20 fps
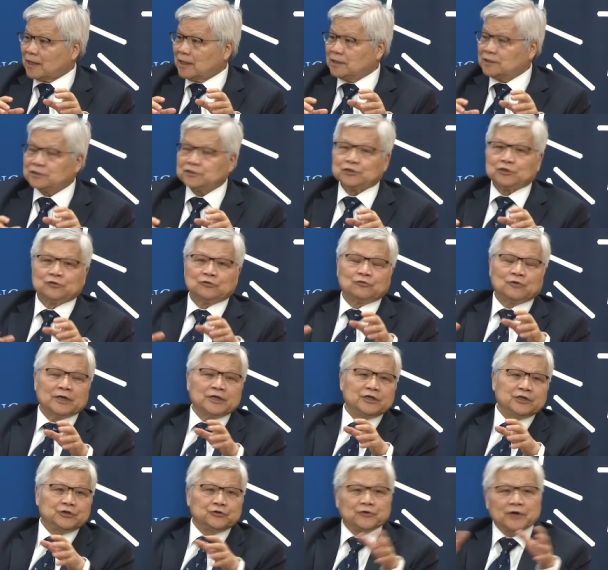And so
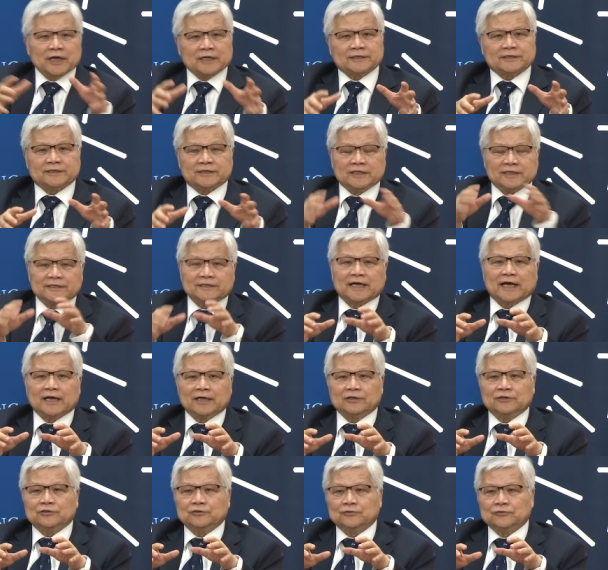when US
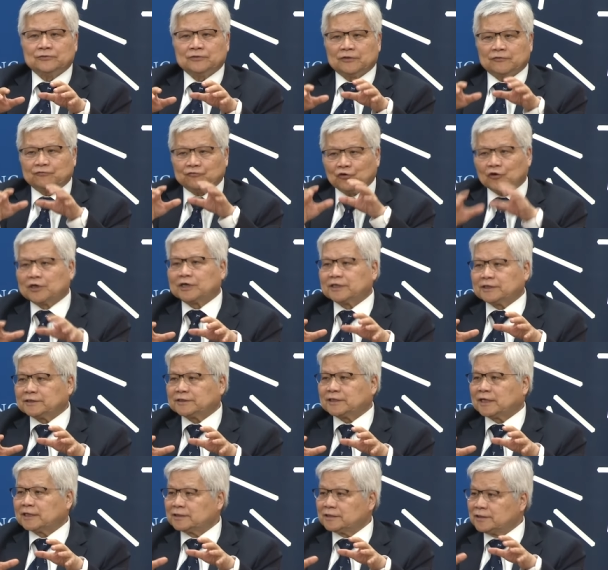decide to uh,
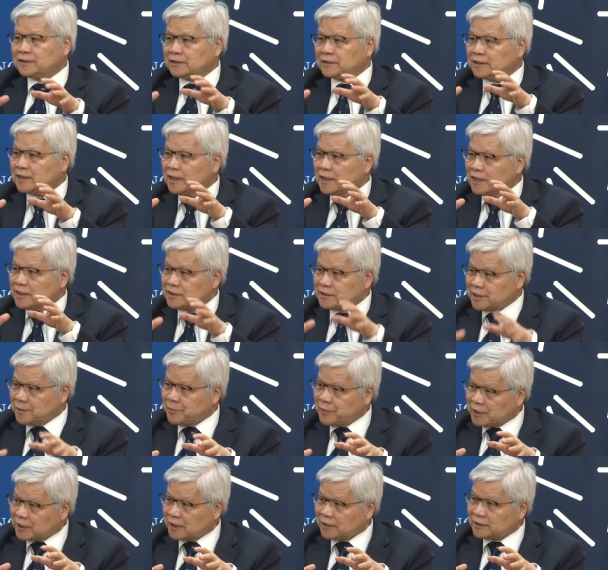focus on the
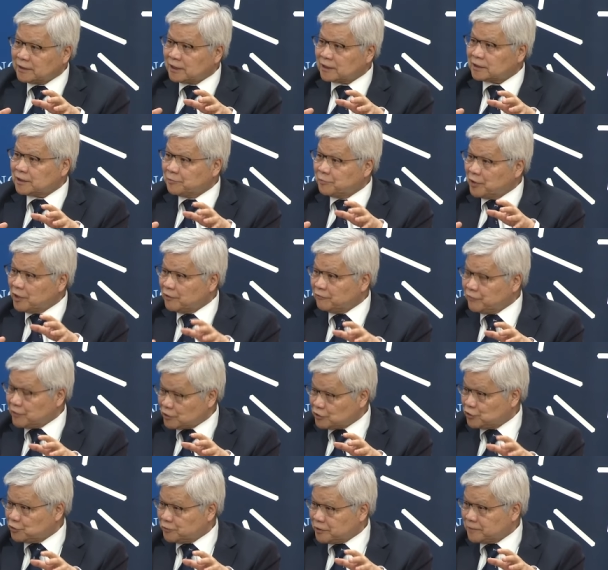semiconductor
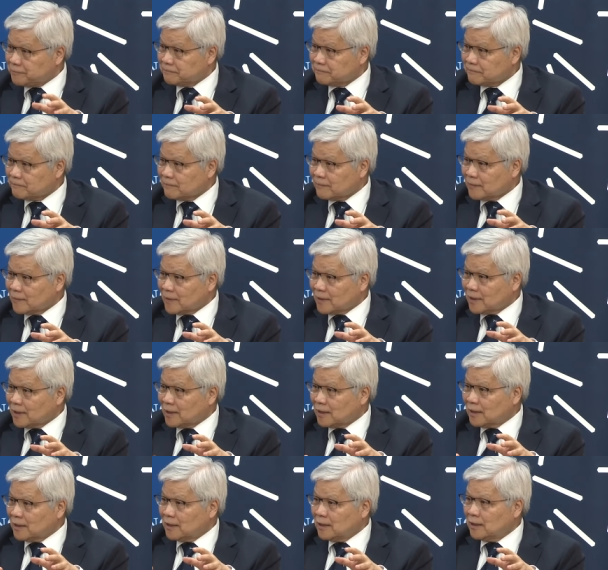manufacturing,
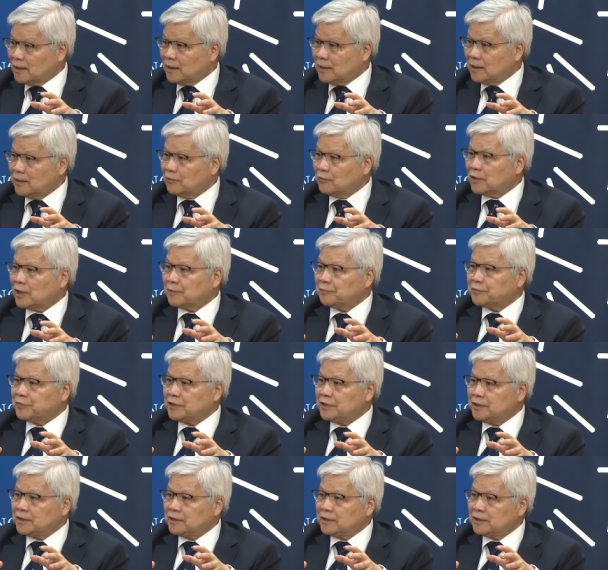it will
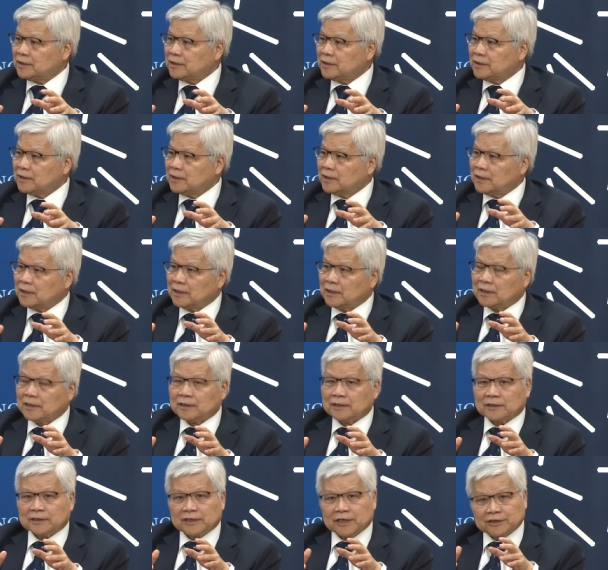be
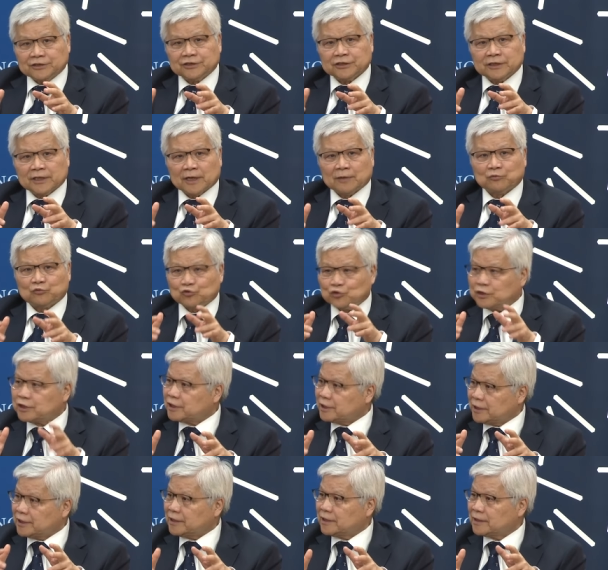uh, catching up
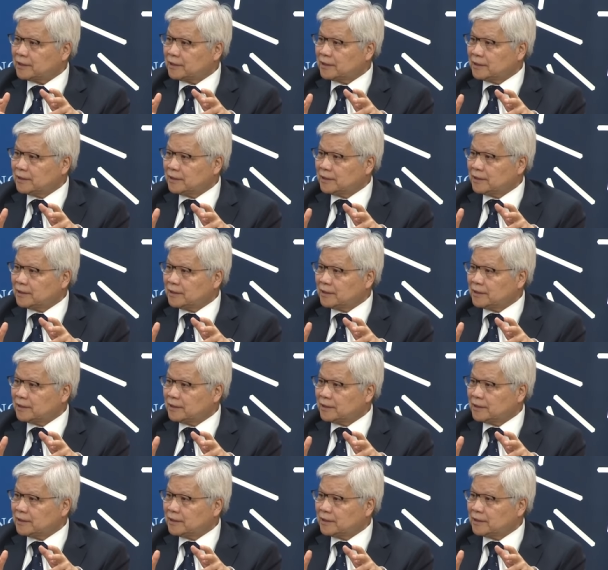quickly.